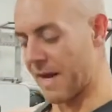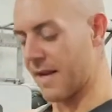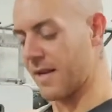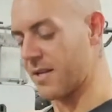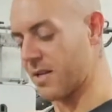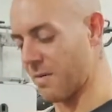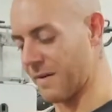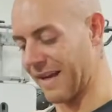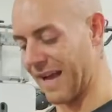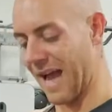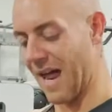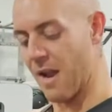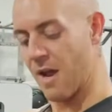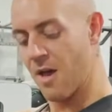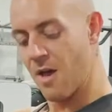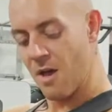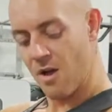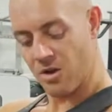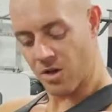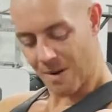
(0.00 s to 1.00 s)
So again,
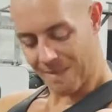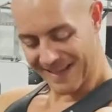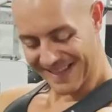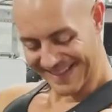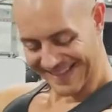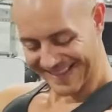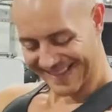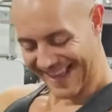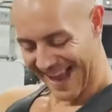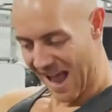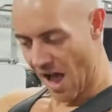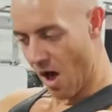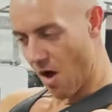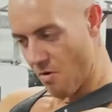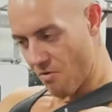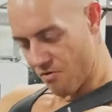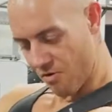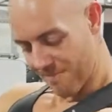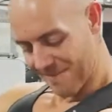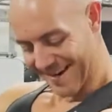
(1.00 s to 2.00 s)
coming down
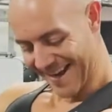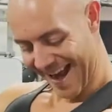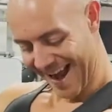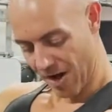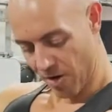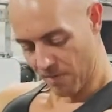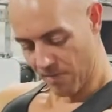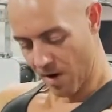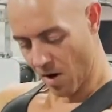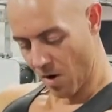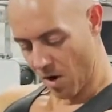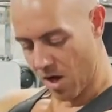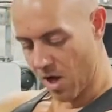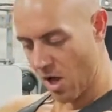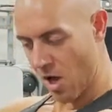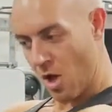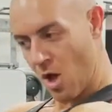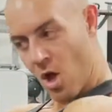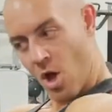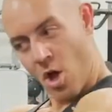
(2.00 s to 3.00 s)
from the elbow,
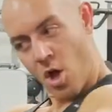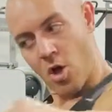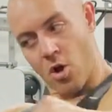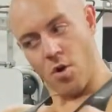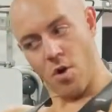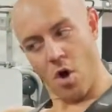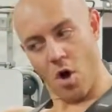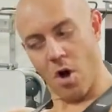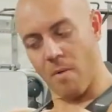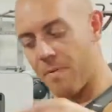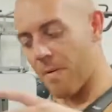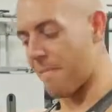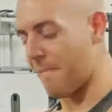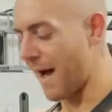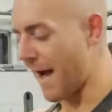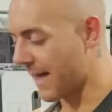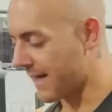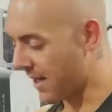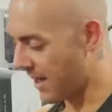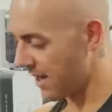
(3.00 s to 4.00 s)
not up and
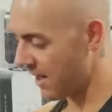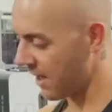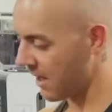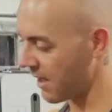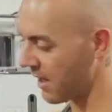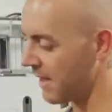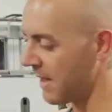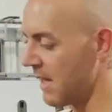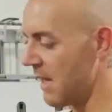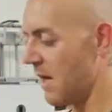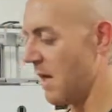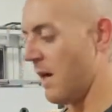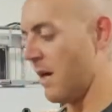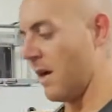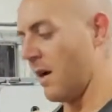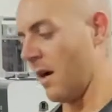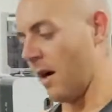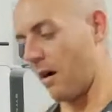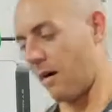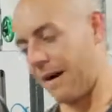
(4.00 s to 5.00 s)
back.
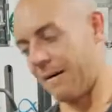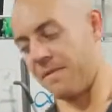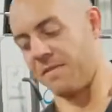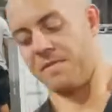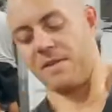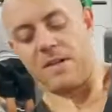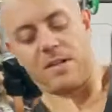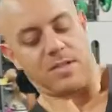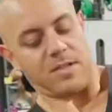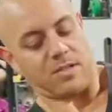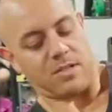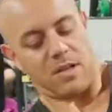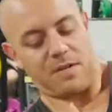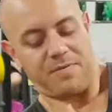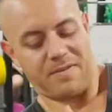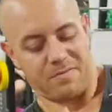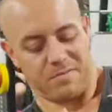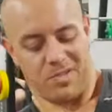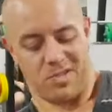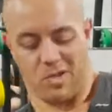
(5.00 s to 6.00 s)
All right, let me finish this off
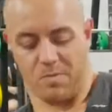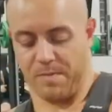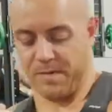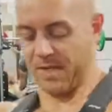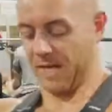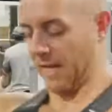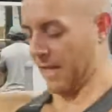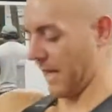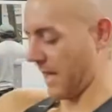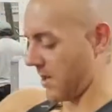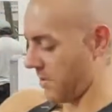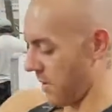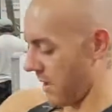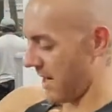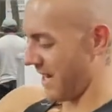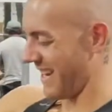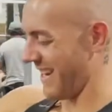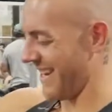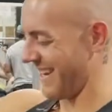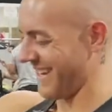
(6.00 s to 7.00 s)
and we'll superset the last one.
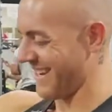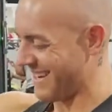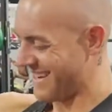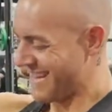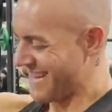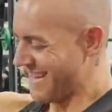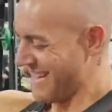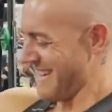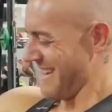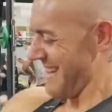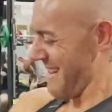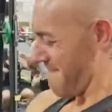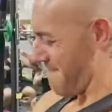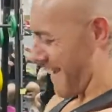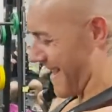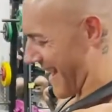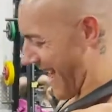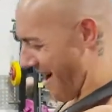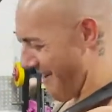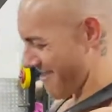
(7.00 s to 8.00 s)

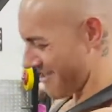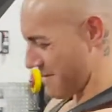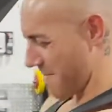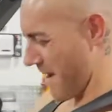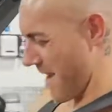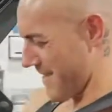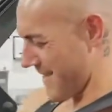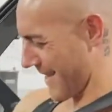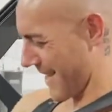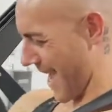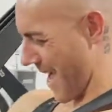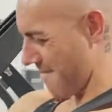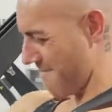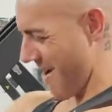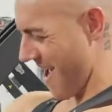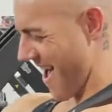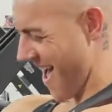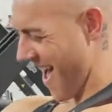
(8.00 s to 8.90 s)
Big Aaron's behind the camera.